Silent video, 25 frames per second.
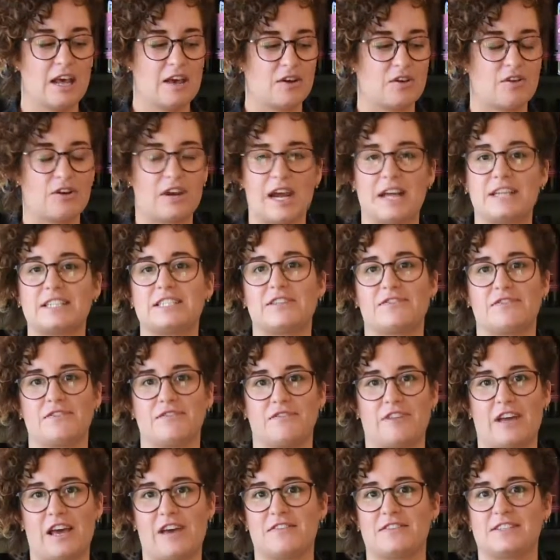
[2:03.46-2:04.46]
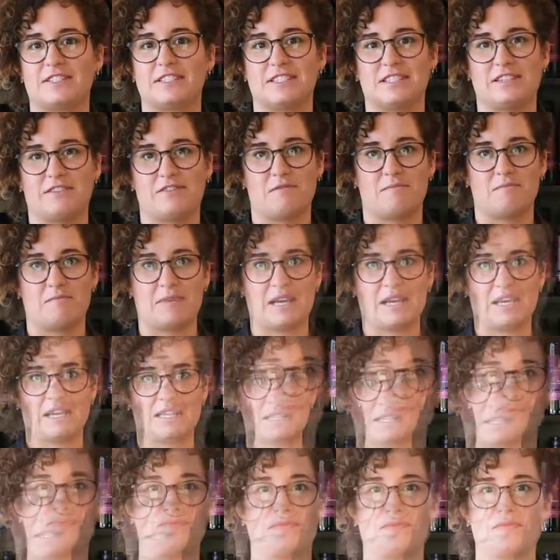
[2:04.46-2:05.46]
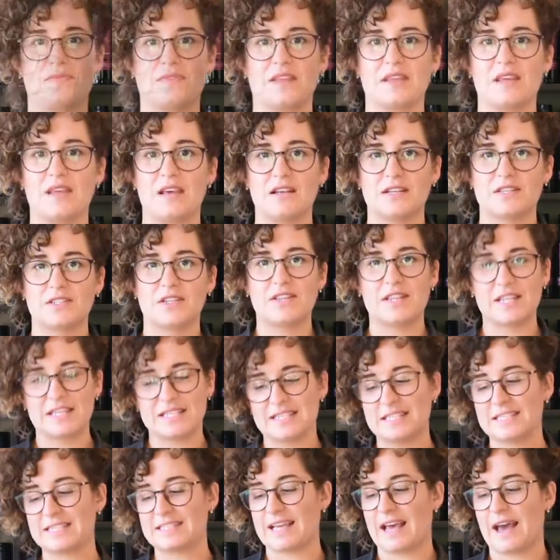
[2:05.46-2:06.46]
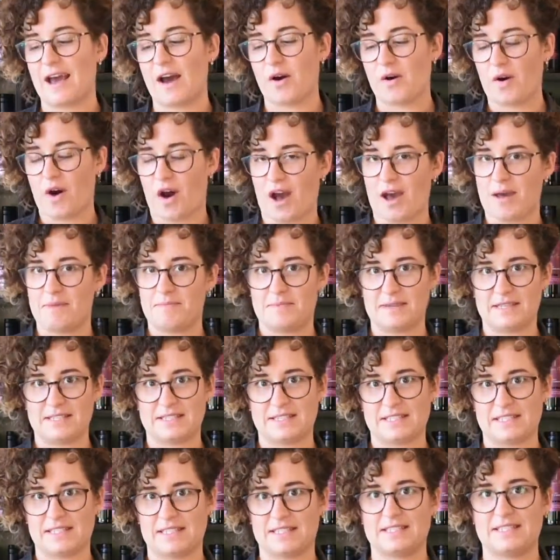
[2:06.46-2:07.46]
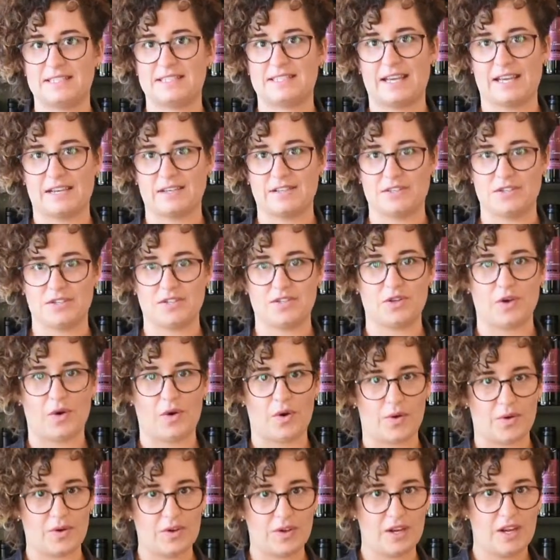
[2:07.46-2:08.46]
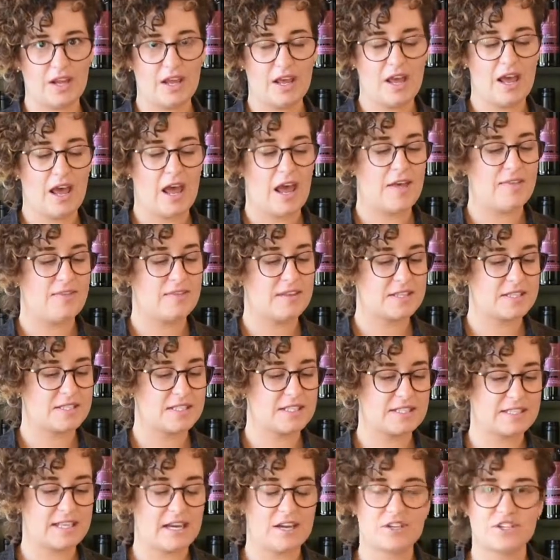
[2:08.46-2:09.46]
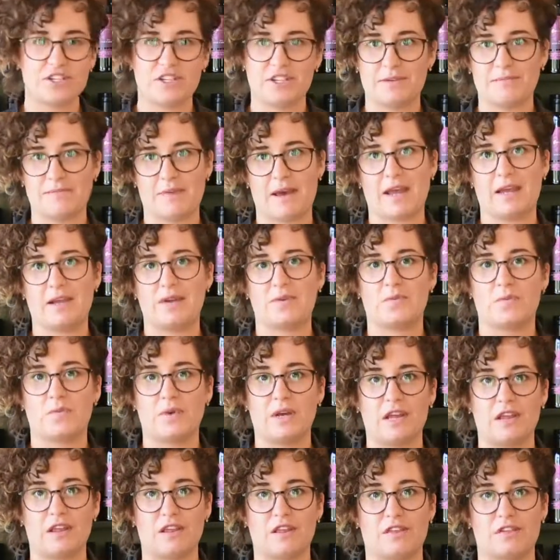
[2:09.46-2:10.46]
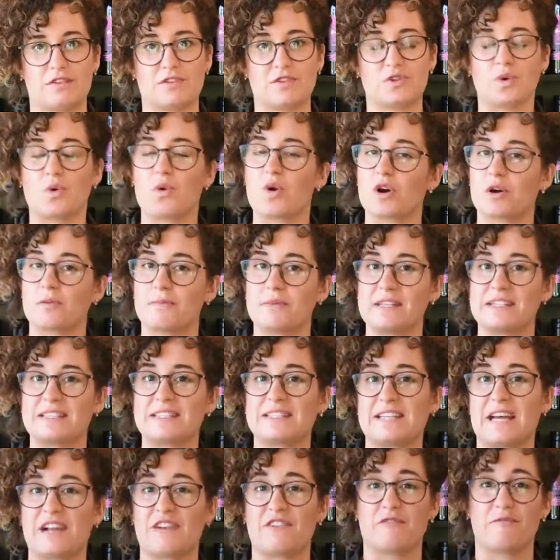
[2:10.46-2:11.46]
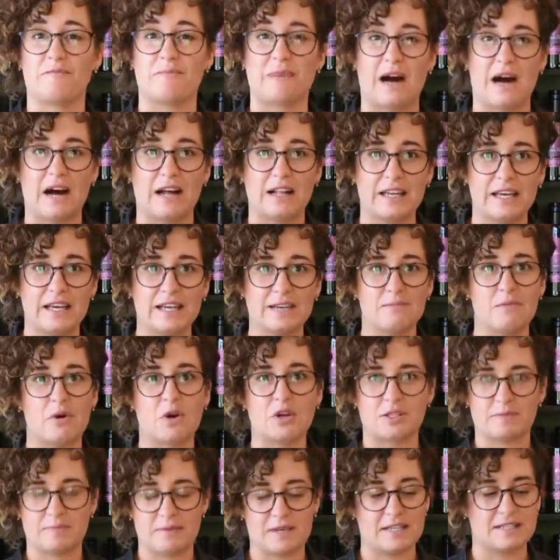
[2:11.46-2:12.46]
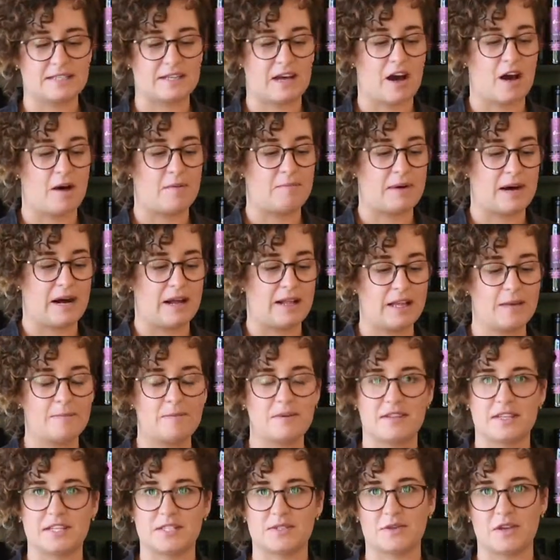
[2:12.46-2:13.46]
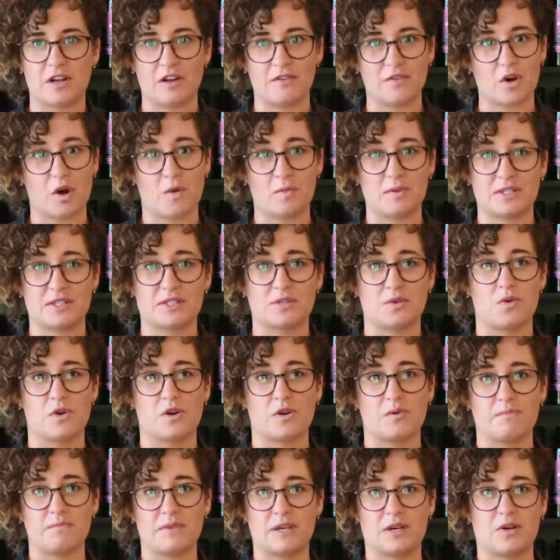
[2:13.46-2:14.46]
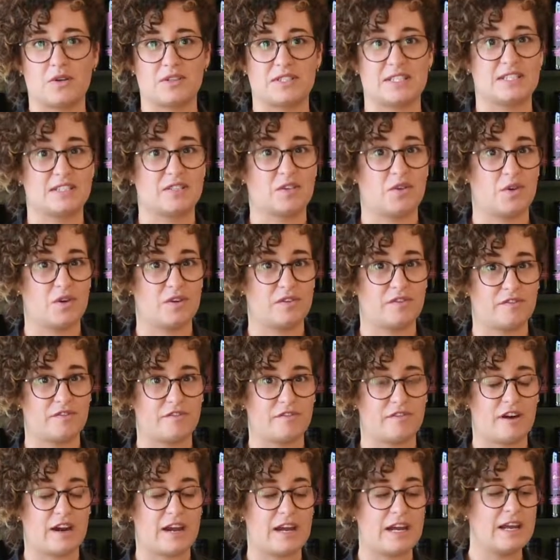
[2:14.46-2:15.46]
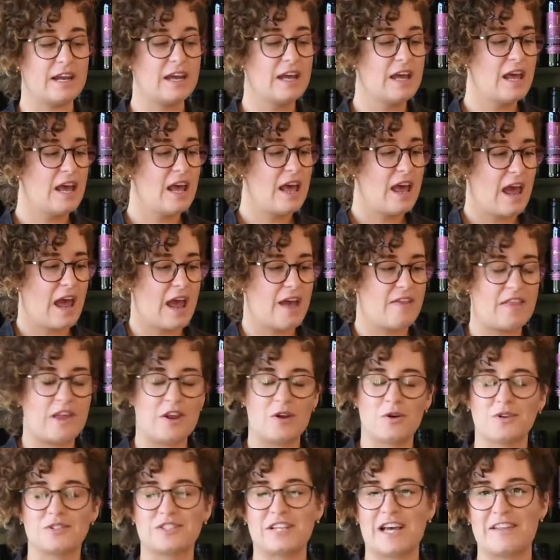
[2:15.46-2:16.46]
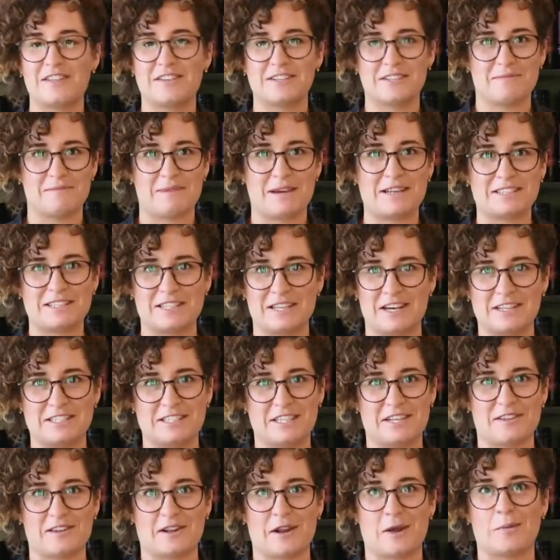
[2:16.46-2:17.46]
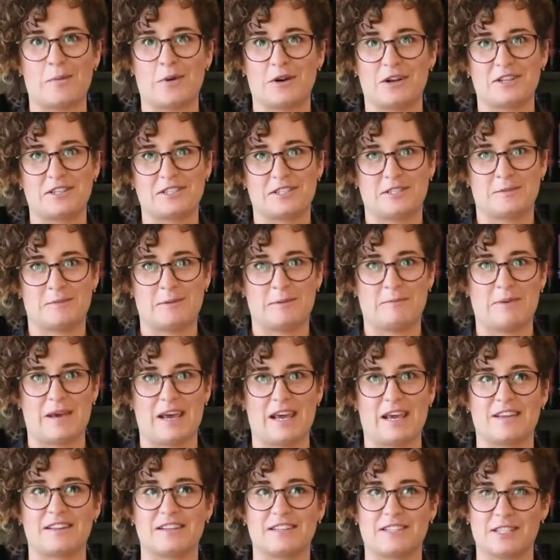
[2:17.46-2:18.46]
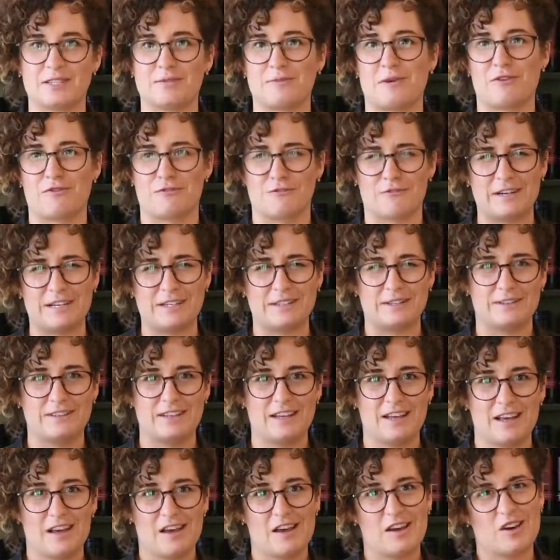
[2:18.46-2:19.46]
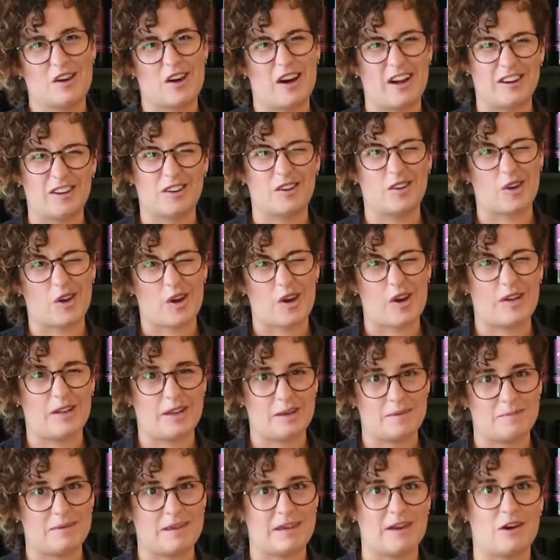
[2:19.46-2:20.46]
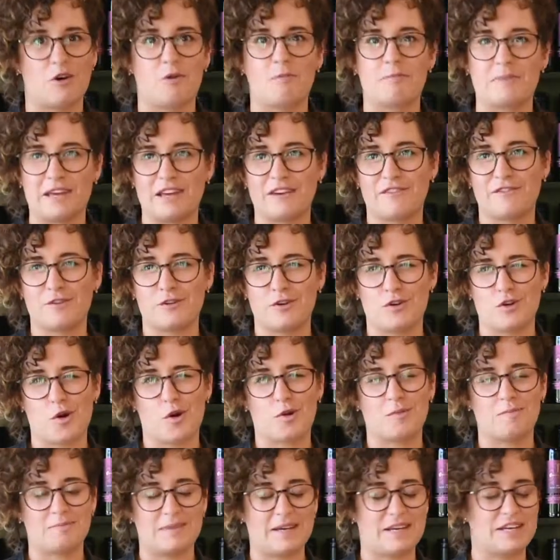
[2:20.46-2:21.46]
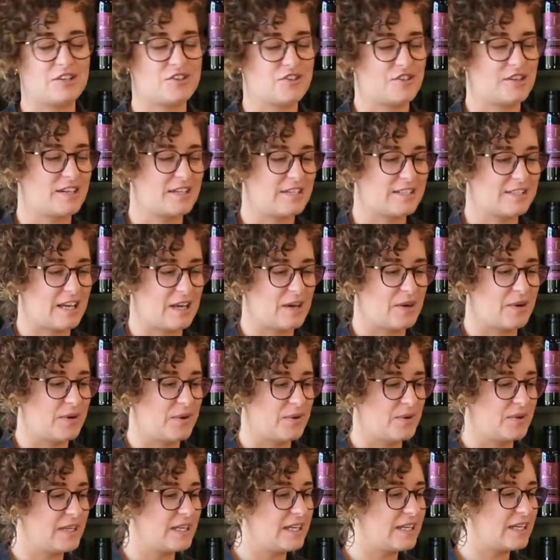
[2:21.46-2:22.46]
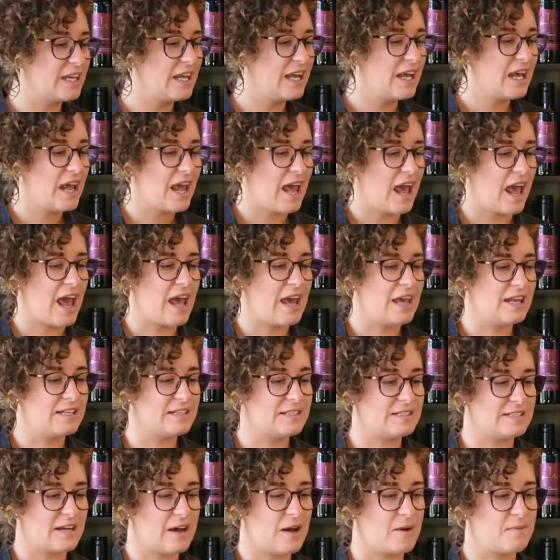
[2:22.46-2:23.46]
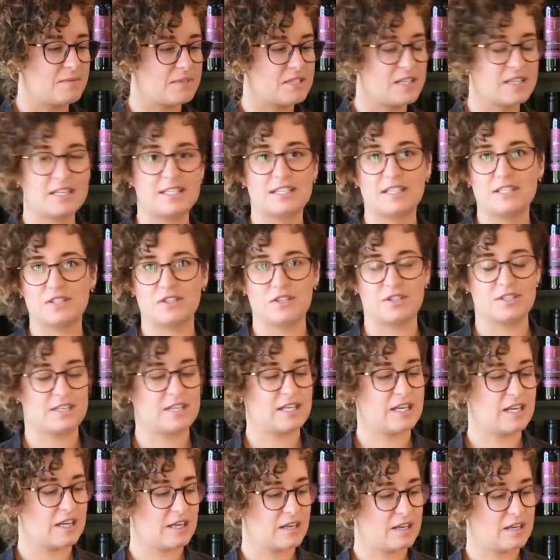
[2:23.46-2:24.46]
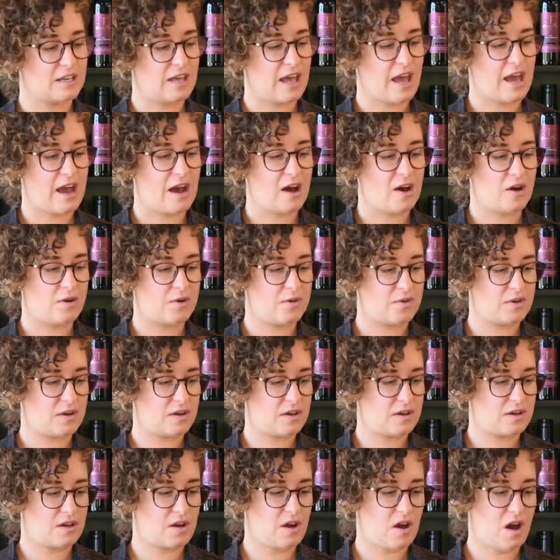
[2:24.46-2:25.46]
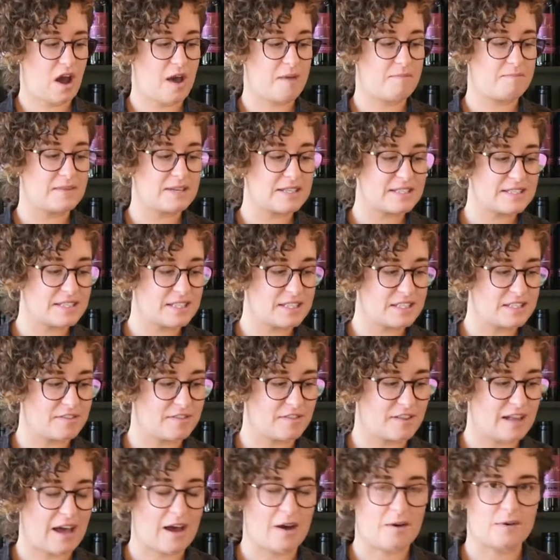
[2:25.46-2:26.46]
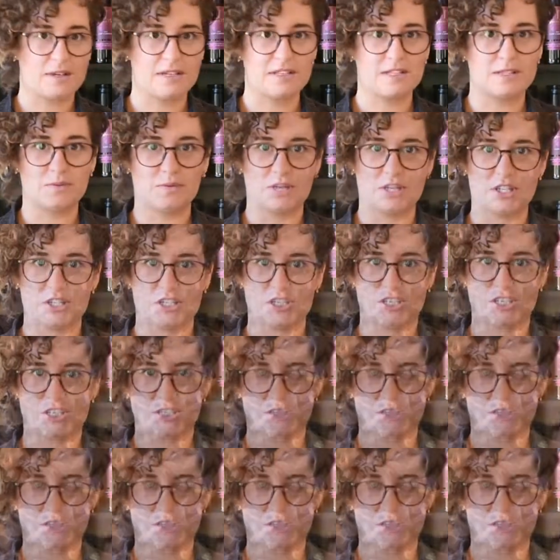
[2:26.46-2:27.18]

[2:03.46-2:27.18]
create different flavours and different beers. So this is our hibiscus saison, and this is actually made with sorghum instead of barley. Most beers are barley, but this one I've gone with sorghum because it's gluten-free. And then I also had this amazing idea that I wanted it to be pink. This is my real kind of girly beer, or beer for non-beer drinkers I call it. And so this is using our hibiscus flowers, which